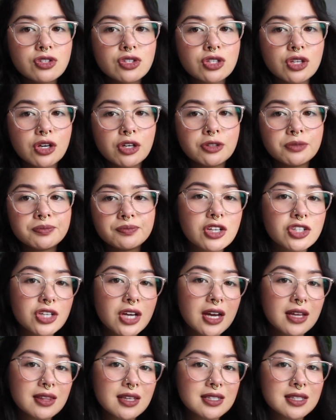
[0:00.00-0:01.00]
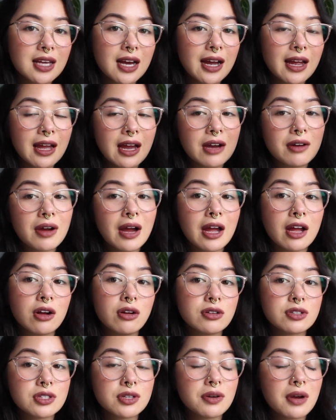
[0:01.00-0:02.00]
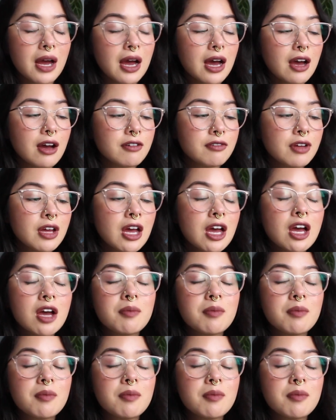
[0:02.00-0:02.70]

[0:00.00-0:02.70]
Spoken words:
So check this guy out. I also have